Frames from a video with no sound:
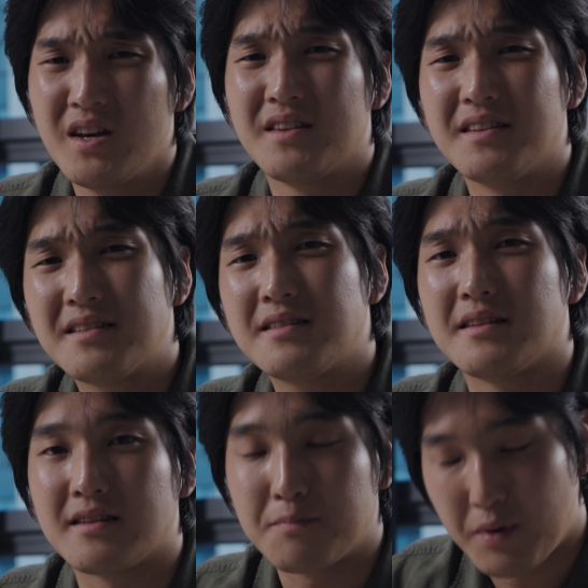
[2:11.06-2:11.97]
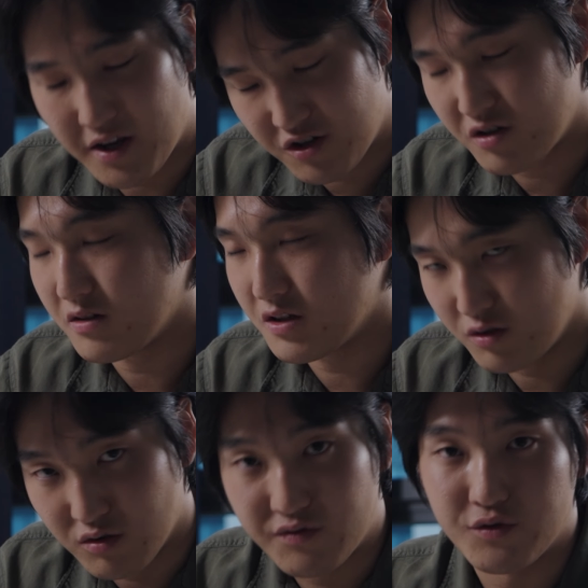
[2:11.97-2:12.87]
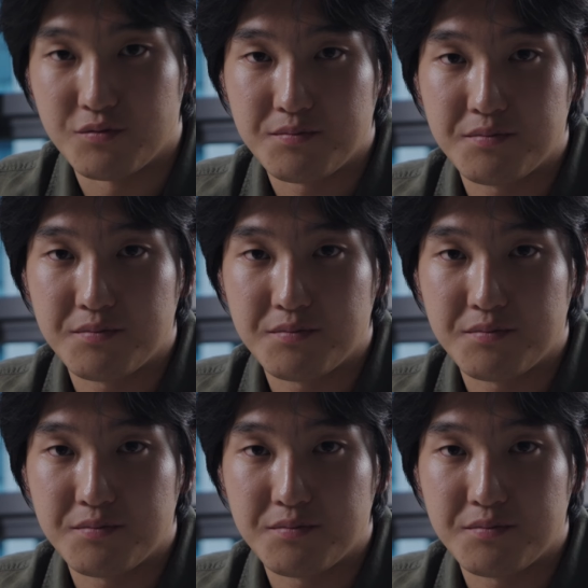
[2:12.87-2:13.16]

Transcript: This is especially useful